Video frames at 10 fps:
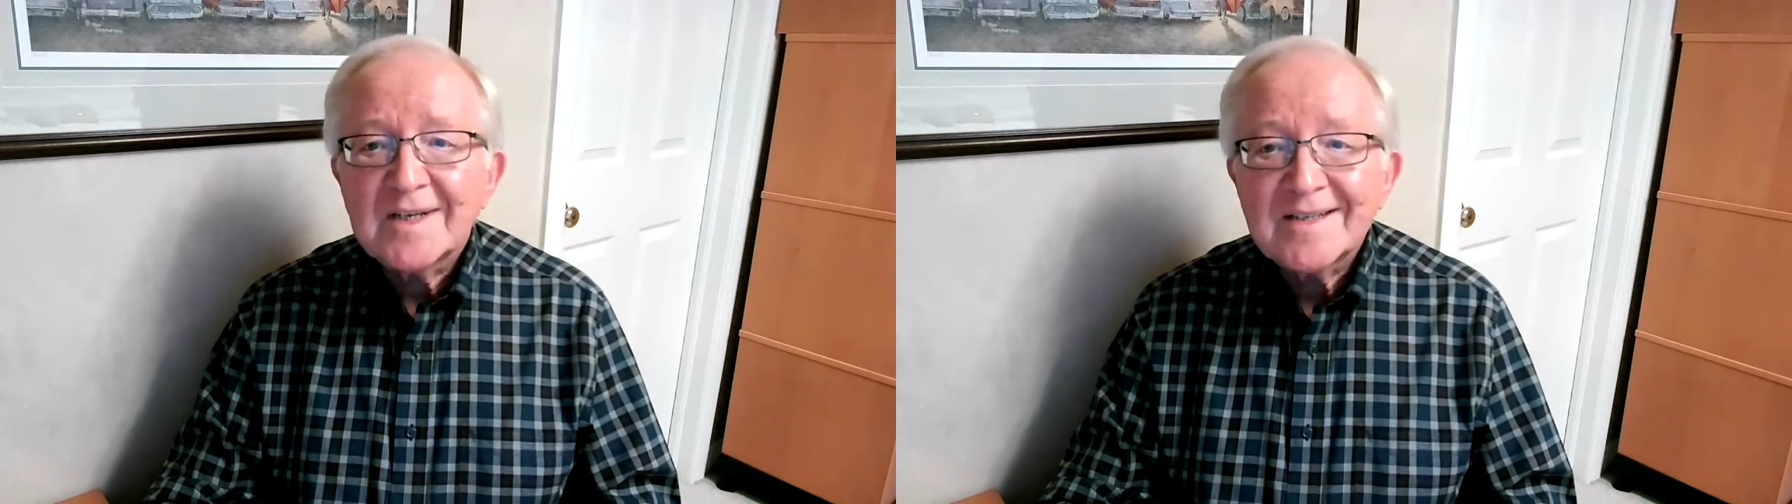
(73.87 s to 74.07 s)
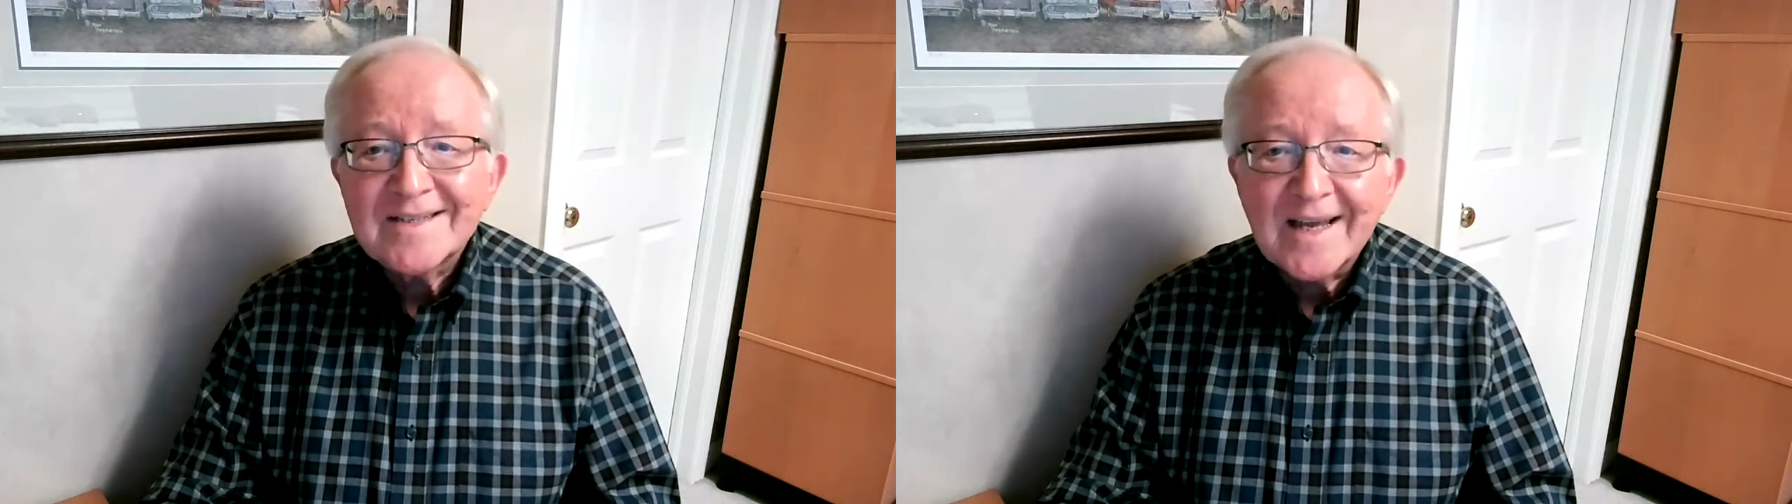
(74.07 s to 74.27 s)

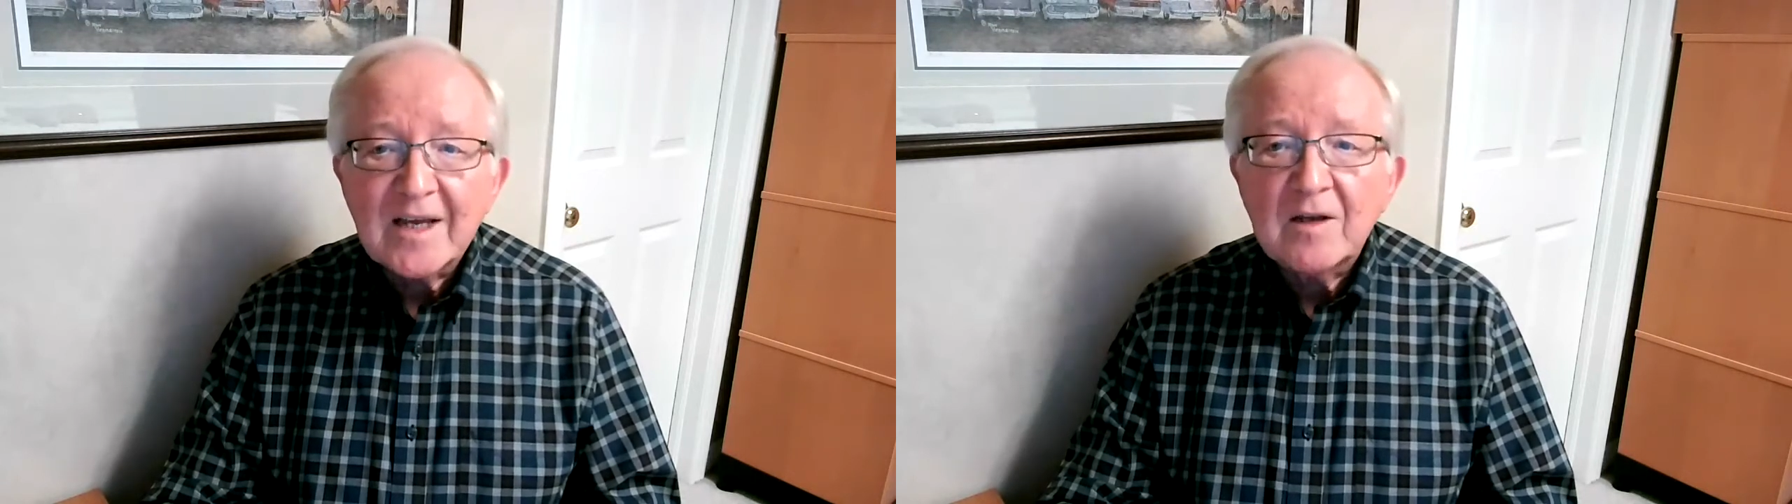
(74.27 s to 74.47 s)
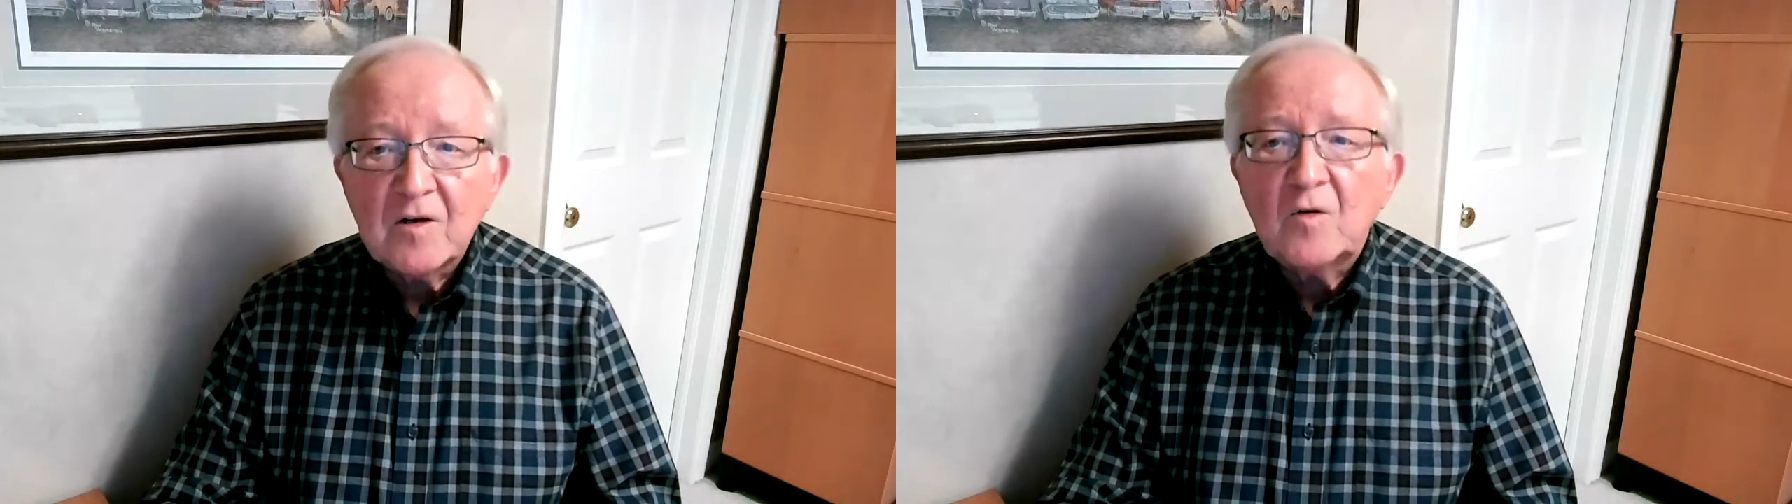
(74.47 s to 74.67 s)

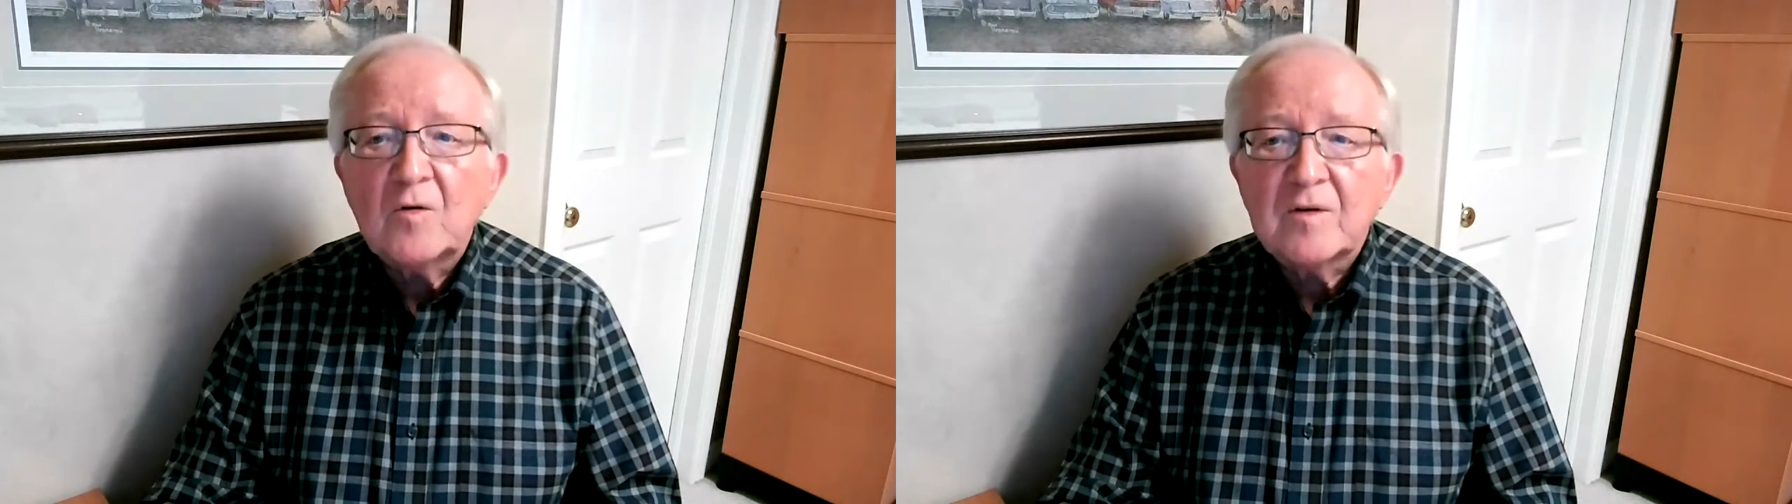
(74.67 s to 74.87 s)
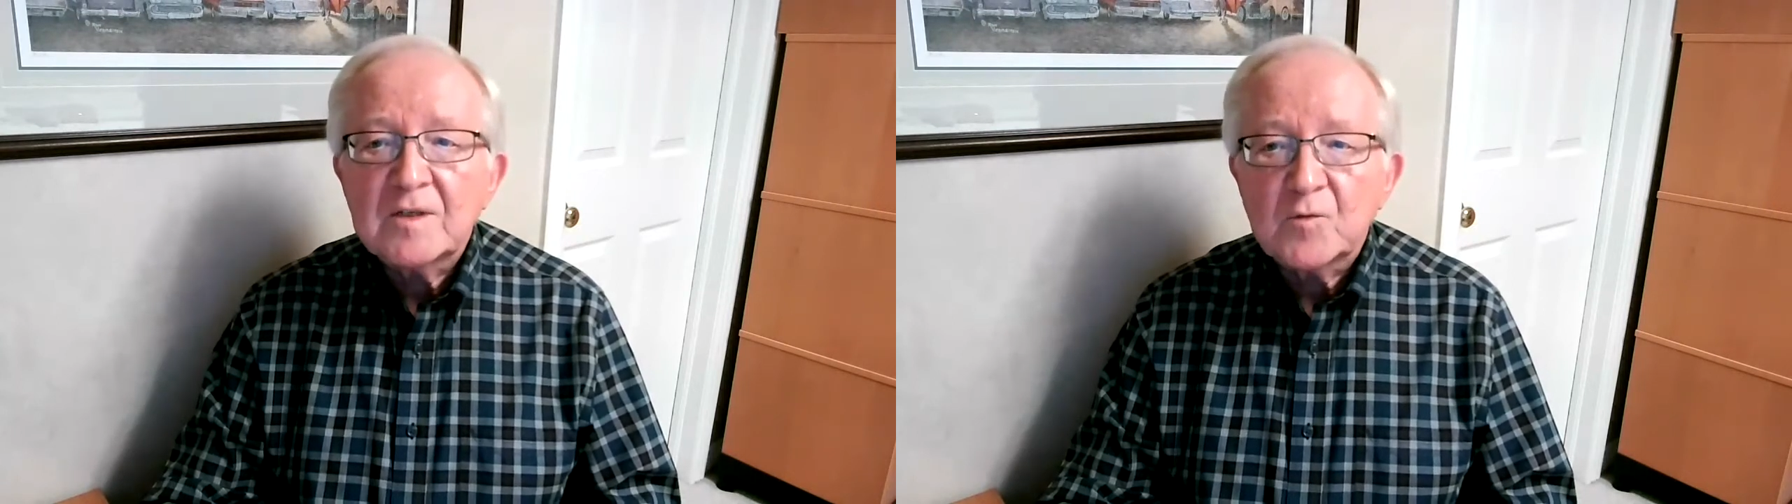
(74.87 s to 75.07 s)
second oldest